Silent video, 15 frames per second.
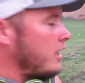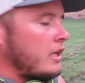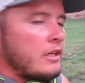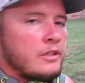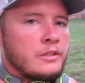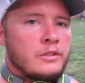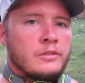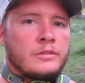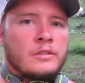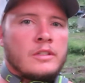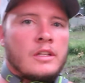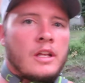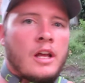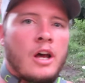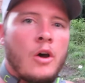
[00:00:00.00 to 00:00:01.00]
don't know.
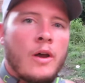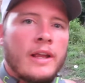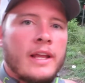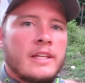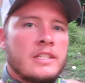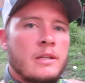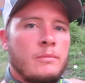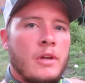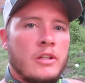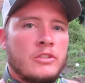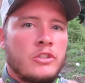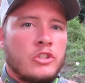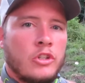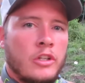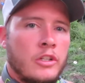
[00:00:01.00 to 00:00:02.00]
Oh, I got something
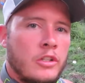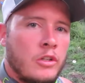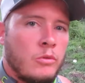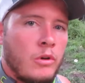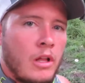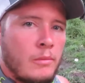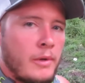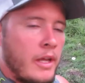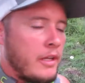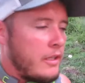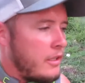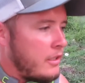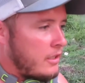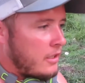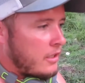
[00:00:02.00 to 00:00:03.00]
else to show you too while I'm
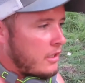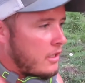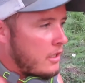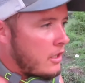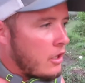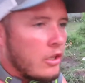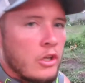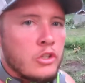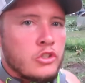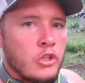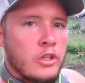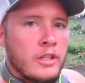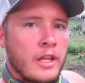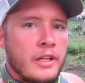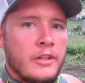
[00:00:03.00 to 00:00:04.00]
at it. I'll go
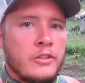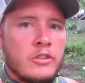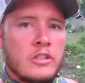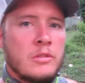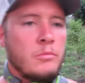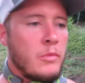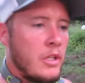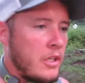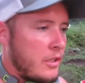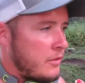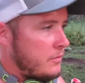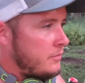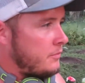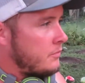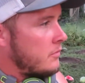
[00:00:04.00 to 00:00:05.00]
show you that here in just a minute.